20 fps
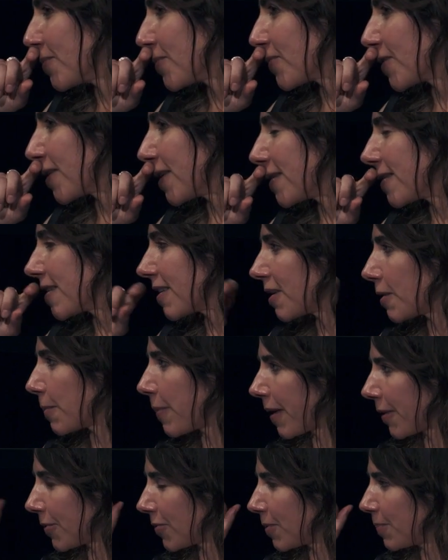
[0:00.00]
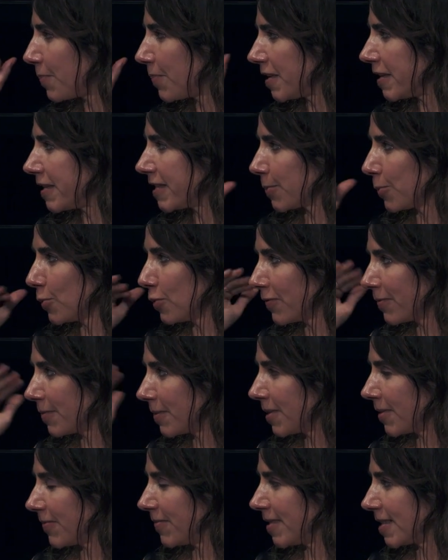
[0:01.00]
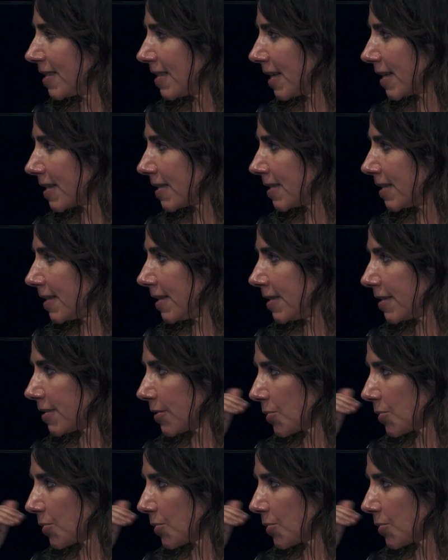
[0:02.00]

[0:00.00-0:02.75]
when I think about the peace movement of the 60s,